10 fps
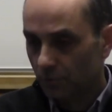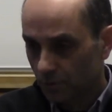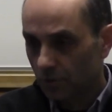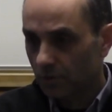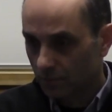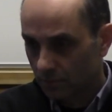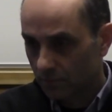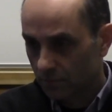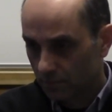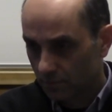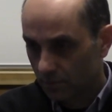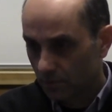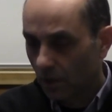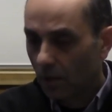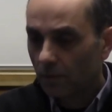you would do.
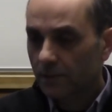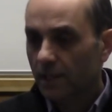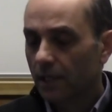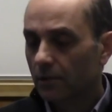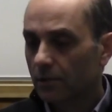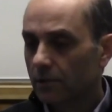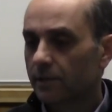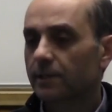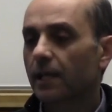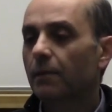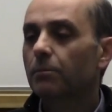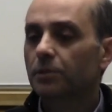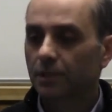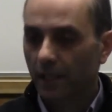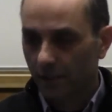You always learn the same
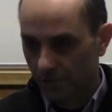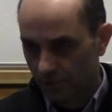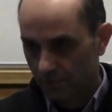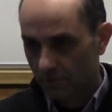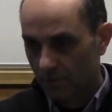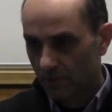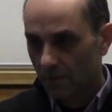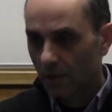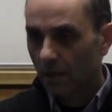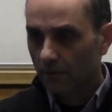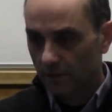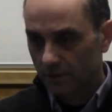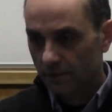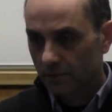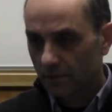percentage of
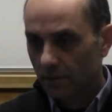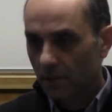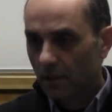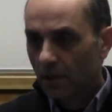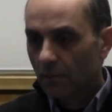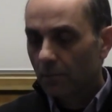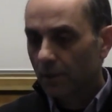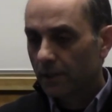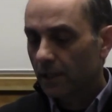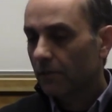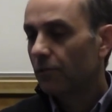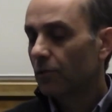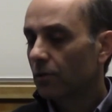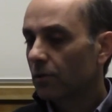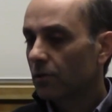it. But if
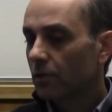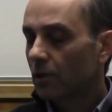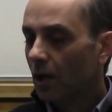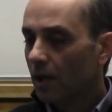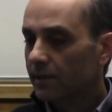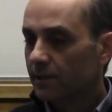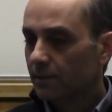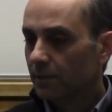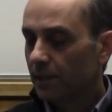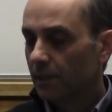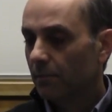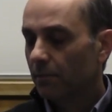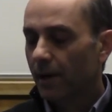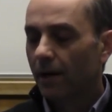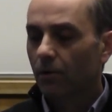your cost is being a
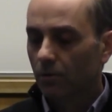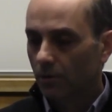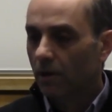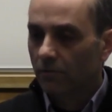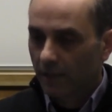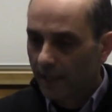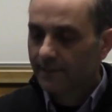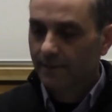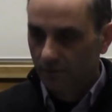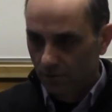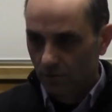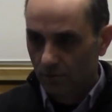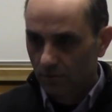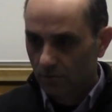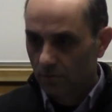power of less than
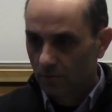2,